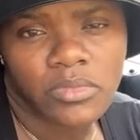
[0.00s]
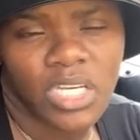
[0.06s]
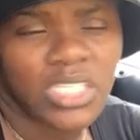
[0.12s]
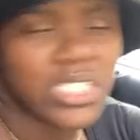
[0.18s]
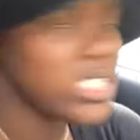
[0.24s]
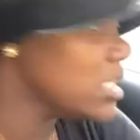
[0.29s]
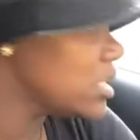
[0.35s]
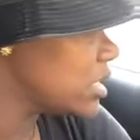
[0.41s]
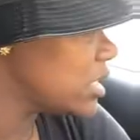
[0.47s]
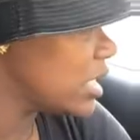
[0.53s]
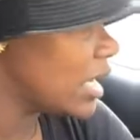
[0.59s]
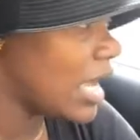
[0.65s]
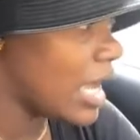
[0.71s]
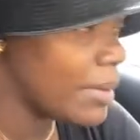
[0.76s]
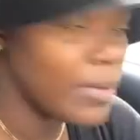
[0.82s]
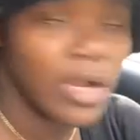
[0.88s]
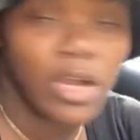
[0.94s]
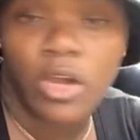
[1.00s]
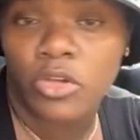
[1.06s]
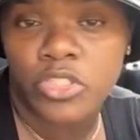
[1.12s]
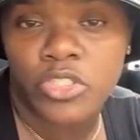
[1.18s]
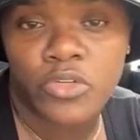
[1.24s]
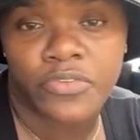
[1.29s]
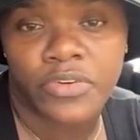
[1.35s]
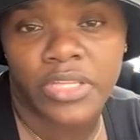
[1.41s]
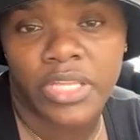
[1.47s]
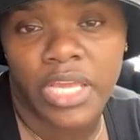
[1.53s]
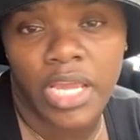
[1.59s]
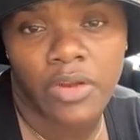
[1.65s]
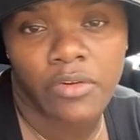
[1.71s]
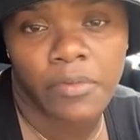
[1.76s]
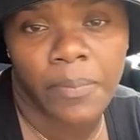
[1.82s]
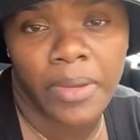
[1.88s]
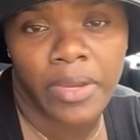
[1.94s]
Cynthia, I'm a go-to for the
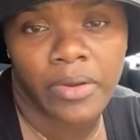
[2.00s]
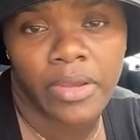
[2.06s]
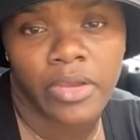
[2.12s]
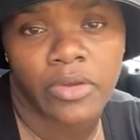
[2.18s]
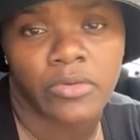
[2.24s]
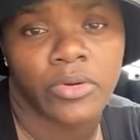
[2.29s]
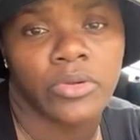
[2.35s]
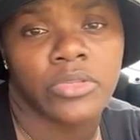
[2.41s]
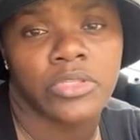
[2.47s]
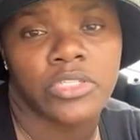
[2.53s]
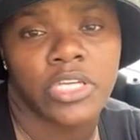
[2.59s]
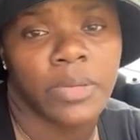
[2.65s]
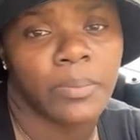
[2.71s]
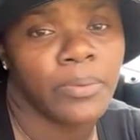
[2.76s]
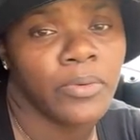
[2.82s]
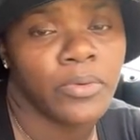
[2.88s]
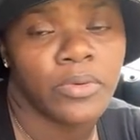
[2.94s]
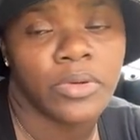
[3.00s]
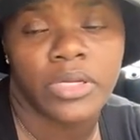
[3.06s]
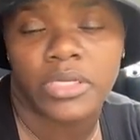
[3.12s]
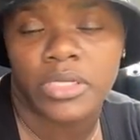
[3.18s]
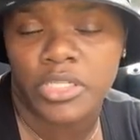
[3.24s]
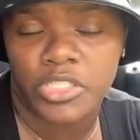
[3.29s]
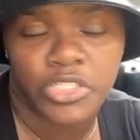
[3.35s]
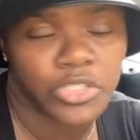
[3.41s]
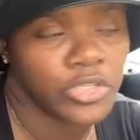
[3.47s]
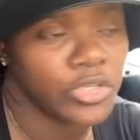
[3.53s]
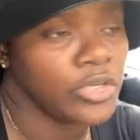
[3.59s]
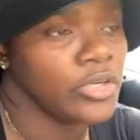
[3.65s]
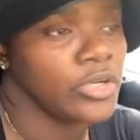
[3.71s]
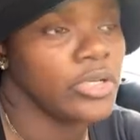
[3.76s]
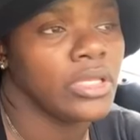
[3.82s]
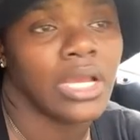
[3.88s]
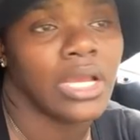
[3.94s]
hair repair and growth shampoo,
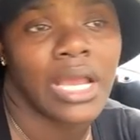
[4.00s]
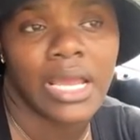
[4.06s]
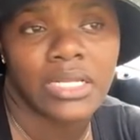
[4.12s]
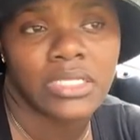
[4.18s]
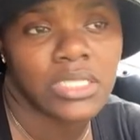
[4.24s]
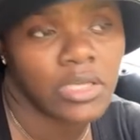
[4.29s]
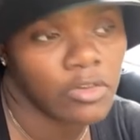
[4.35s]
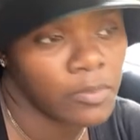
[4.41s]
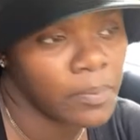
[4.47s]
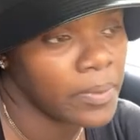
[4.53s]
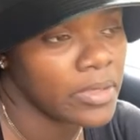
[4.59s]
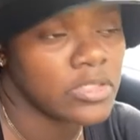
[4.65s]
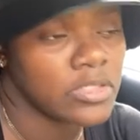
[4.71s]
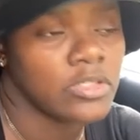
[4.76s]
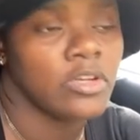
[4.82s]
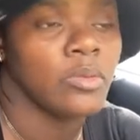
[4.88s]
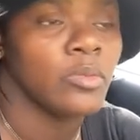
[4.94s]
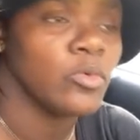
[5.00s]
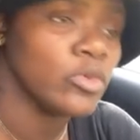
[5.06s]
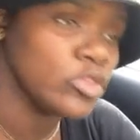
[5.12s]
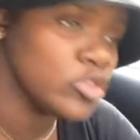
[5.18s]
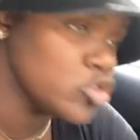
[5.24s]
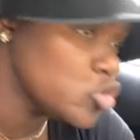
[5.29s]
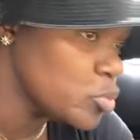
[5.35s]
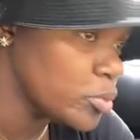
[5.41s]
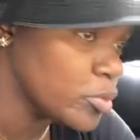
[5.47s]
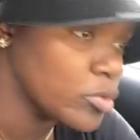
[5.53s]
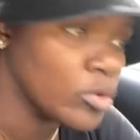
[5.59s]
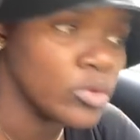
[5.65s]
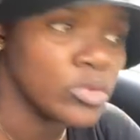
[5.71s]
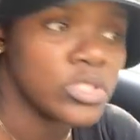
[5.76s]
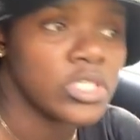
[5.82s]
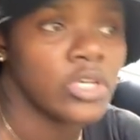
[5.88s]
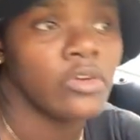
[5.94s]
conditioner, the Goddess Hair Repair Serum or the Super
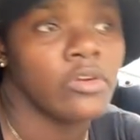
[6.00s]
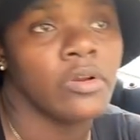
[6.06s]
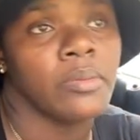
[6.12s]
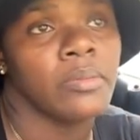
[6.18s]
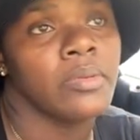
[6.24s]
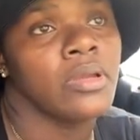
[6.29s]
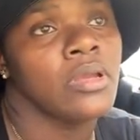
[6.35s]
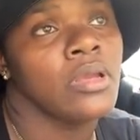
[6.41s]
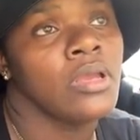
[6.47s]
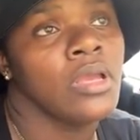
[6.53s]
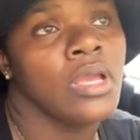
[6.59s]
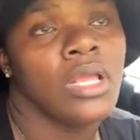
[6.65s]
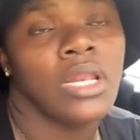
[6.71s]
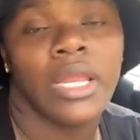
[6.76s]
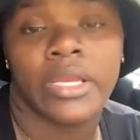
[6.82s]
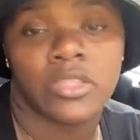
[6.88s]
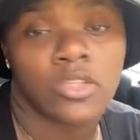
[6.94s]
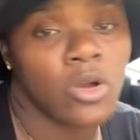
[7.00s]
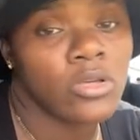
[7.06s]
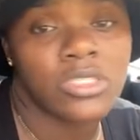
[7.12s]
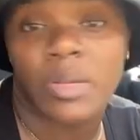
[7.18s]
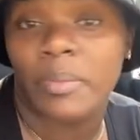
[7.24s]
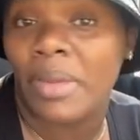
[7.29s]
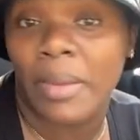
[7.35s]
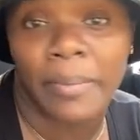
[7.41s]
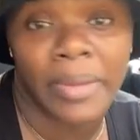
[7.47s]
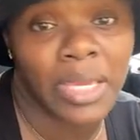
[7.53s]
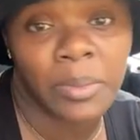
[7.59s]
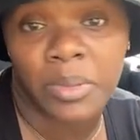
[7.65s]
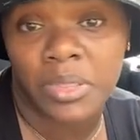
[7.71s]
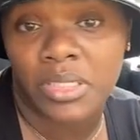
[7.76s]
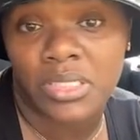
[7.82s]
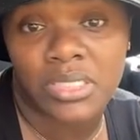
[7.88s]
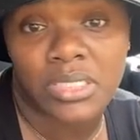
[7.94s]
Growth Serum. Like those are my
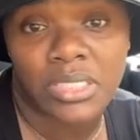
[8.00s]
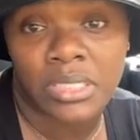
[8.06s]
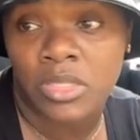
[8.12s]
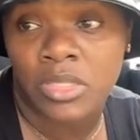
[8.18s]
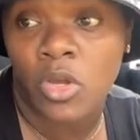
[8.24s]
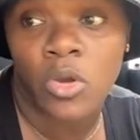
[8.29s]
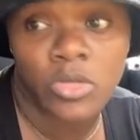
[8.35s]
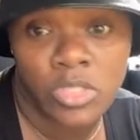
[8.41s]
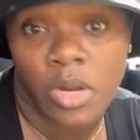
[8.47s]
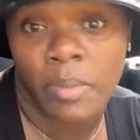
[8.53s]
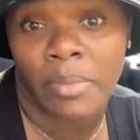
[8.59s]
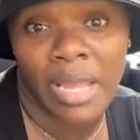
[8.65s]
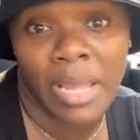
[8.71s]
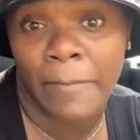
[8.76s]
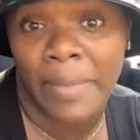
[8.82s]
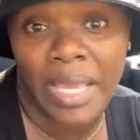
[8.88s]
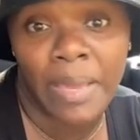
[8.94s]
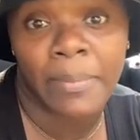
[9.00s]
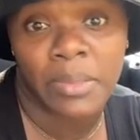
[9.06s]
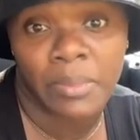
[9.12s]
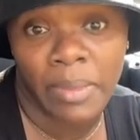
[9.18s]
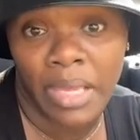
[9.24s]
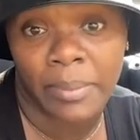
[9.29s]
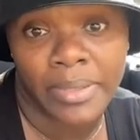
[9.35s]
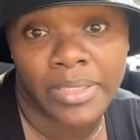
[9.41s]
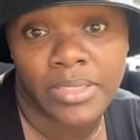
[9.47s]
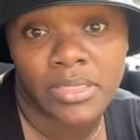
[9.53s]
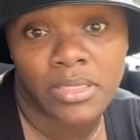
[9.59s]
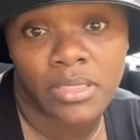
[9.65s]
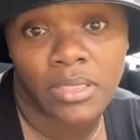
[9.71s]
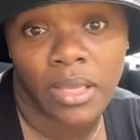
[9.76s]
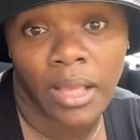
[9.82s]
babies. Those are my baby babies.